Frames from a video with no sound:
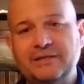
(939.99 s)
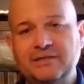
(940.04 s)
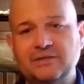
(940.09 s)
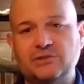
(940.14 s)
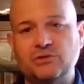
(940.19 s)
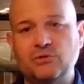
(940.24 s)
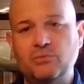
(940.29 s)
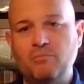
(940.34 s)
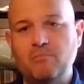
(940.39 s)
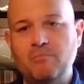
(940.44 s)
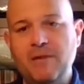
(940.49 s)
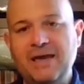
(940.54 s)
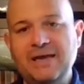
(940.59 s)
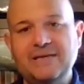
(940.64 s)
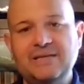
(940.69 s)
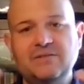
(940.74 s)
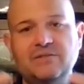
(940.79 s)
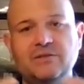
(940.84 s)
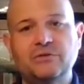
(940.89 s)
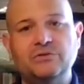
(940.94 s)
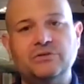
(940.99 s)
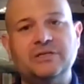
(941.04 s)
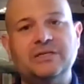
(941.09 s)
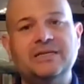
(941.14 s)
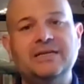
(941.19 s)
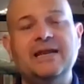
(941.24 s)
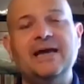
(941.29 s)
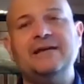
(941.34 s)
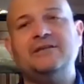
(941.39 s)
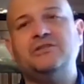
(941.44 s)
And so making those
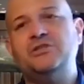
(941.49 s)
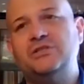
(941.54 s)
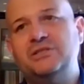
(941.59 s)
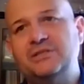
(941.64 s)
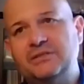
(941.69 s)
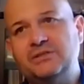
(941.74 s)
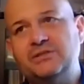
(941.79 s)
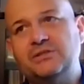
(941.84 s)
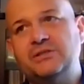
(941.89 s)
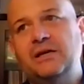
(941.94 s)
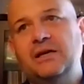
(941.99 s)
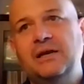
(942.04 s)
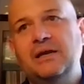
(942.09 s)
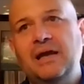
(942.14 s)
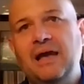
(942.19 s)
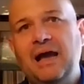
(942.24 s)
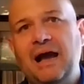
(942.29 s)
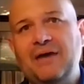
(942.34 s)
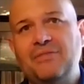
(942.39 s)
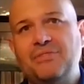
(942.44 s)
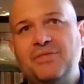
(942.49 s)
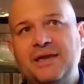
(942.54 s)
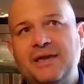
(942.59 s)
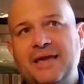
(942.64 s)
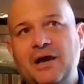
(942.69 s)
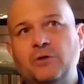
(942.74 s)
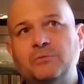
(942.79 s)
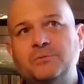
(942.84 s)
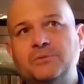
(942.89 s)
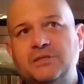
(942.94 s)
connections, I think,
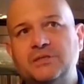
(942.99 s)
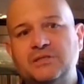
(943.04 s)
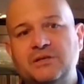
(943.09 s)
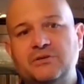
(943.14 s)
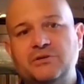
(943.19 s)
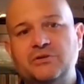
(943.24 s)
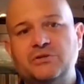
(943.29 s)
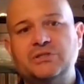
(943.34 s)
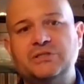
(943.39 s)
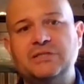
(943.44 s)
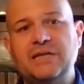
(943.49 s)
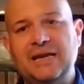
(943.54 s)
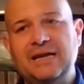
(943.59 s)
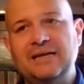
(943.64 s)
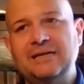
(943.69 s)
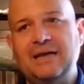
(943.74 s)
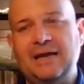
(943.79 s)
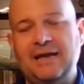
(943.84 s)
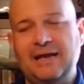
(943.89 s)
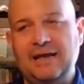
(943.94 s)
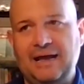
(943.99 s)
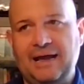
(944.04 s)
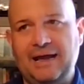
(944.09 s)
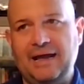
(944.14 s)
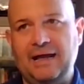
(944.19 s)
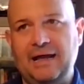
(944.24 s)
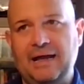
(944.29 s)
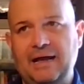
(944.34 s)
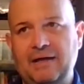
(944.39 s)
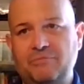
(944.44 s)
helps us understand
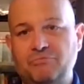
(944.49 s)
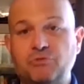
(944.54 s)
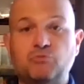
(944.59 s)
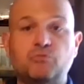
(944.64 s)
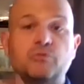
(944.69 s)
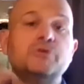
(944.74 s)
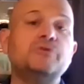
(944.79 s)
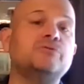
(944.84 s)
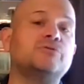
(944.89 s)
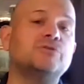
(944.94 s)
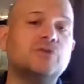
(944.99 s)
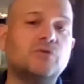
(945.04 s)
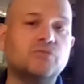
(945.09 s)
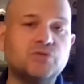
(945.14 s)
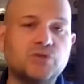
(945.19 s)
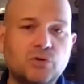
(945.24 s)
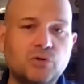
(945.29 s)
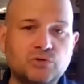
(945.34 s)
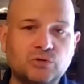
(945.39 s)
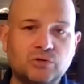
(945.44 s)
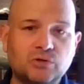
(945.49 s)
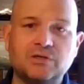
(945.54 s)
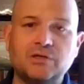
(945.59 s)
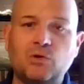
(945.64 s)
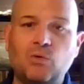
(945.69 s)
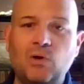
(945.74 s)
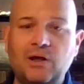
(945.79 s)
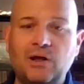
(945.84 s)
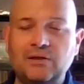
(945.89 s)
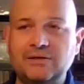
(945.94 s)
uh, the roots of social
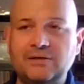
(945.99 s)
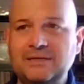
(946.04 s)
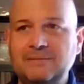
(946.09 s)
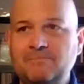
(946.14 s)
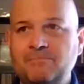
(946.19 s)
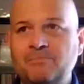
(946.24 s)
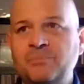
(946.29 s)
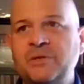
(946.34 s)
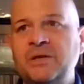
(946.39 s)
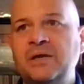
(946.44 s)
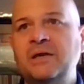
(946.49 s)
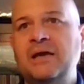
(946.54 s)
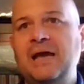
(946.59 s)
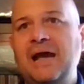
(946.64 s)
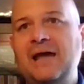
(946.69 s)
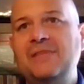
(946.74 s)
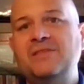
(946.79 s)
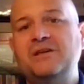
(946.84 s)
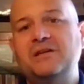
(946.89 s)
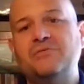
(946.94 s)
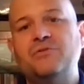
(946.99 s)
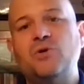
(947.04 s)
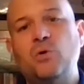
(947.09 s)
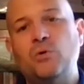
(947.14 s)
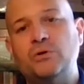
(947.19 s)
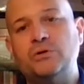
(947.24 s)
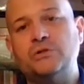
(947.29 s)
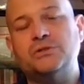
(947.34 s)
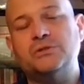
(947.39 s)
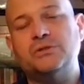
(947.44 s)
inequality. And then, of
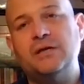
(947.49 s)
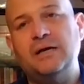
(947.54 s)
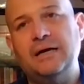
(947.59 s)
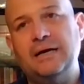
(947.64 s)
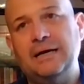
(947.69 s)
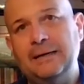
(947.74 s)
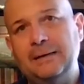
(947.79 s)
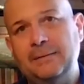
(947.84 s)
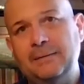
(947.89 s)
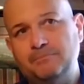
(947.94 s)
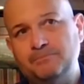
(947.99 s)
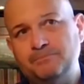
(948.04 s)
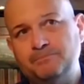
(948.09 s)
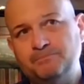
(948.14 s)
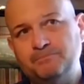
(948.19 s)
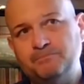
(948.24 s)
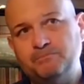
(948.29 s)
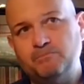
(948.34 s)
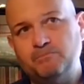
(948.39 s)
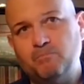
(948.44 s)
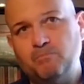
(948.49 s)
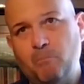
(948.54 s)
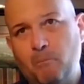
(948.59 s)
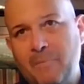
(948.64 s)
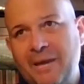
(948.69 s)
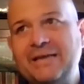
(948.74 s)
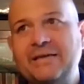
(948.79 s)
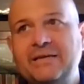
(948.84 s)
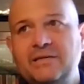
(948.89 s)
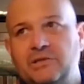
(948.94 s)
course, um,
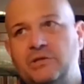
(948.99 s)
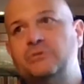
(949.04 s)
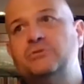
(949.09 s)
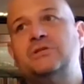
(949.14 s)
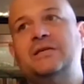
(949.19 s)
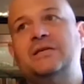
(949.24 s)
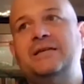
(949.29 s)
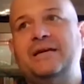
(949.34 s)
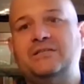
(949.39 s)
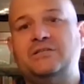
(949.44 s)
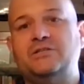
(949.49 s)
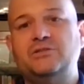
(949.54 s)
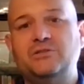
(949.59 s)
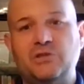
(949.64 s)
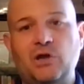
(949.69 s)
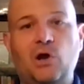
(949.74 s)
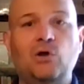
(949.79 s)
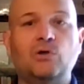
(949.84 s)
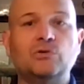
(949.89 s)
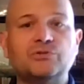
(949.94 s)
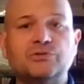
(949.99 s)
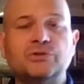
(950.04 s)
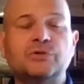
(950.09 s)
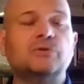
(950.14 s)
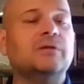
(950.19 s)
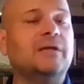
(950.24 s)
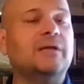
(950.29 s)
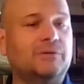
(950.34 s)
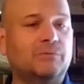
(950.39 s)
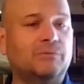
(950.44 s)
making those connections also,
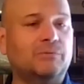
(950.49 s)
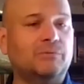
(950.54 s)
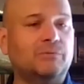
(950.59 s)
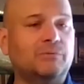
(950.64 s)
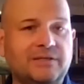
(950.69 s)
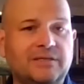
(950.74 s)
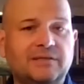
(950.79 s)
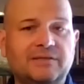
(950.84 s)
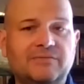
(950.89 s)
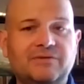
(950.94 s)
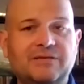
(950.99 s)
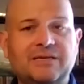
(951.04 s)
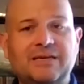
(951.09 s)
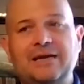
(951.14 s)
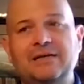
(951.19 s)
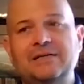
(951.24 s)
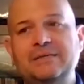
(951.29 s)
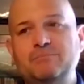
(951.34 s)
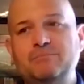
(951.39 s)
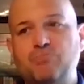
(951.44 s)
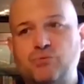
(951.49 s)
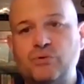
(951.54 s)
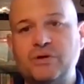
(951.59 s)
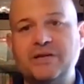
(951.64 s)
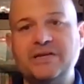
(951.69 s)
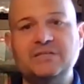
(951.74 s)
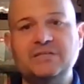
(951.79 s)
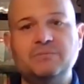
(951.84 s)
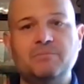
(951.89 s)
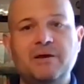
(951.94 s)
like we're doing in Levy County,
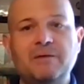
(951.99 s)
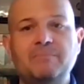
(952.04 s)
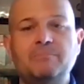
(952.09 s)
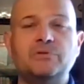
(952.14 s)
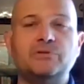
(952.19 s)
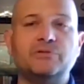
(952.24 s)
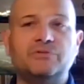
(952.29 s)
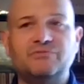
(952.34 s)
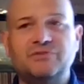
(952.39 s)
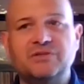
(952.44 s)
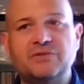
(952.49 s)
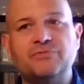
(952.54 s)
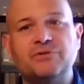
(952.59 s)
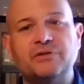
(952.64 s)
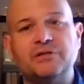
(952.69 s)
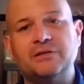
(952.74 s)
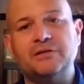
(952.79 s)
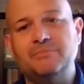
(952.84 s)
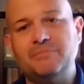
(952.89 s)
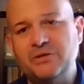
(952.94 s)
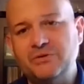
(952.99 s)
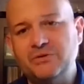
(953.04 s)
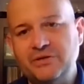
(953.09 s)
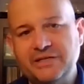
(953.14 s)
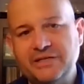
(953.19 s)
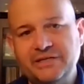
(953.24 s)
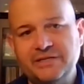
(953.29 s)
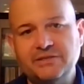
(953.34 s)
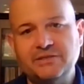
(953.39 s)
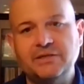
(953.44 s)
brings members of different
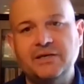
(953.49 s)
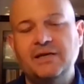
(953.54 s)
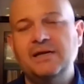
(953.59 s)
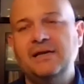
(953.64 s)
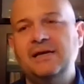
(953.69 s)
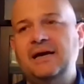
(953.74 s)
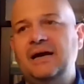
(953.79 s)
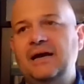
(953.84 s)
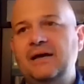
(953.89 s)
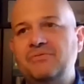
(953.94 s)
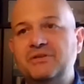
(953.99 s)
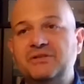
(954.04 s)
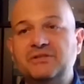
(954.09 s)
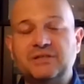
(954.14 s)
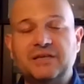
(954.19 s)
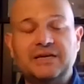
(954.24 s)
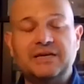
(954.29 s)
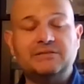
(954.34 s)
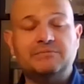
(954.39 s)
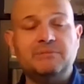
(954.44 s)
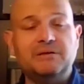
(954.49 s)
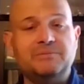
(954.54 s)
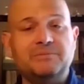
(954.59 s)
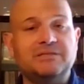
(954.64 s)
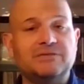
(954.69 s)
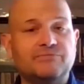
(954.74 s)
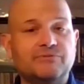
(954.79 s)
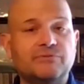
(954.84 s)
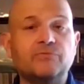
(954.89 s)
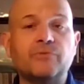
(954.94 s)
communities, in this case, maybe
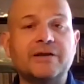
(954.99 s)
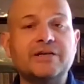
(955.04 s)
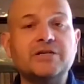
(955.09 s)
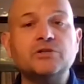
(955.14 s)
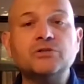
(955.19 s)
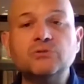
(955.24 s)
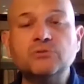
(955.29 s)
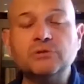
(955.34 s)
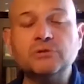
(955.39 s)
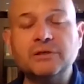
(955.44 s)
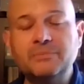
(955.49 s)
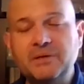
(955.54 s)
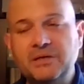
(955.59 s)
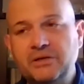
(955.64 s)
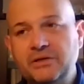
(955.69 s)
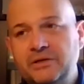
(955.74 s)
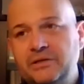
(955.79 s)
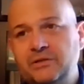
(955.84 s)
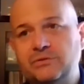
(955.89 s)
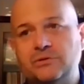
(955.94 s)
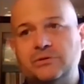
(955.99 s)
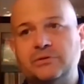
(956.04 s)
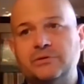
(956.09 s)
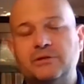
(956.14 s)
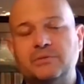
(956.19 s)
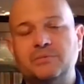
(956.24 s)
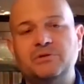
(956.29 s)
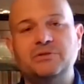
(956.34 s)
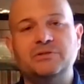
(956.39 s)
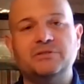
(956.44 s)
different racial communities or
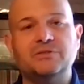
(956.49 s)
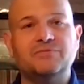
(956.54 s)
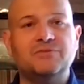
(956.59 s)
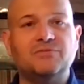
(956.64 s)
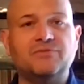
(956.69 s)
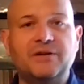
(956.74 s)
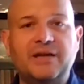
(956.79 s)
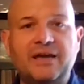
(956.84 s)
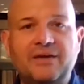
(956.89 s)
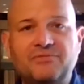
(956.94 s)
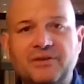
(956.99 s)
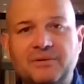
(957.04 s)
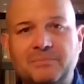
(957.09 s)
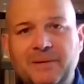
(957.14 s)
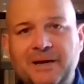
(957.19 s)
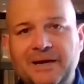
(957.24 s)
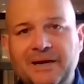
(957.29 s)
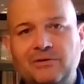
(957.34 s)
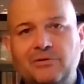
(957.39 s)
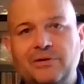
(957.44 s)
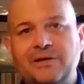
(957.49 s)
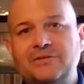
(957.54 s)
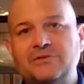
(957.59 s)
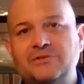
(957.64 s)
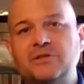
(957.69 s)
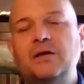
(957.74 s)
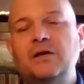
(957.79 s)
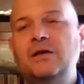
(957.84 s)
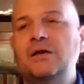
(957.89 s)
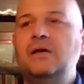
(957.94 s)
communities of different ethnic
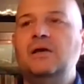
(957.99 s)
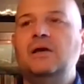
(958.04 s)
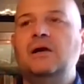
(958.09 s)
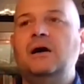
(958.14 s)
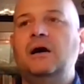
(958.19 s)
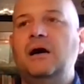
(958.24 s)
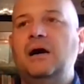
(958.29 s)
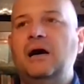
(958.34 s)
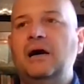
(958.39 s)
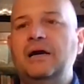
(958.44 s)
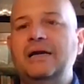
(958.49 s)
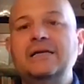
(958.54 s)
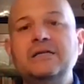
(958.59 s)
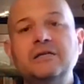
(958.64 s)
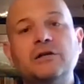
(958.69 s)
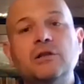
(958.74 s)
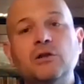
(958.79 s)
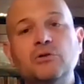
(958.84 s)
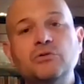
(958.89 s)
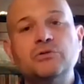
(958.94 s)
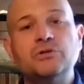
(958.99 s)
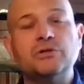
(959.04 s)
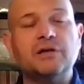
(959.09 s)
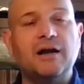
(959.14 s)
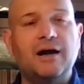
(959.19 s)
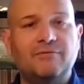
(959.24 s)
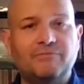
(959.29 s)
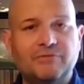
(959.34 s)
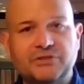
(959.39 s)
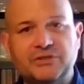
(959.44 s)
backgrounds, uh, into closer
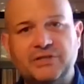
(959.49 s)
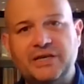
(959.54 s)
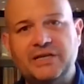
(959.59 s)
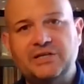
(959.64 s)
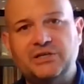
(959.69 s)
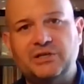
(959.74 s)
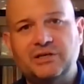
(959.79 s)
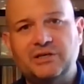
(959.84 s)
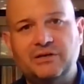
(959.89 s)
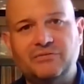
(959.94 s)
conversation.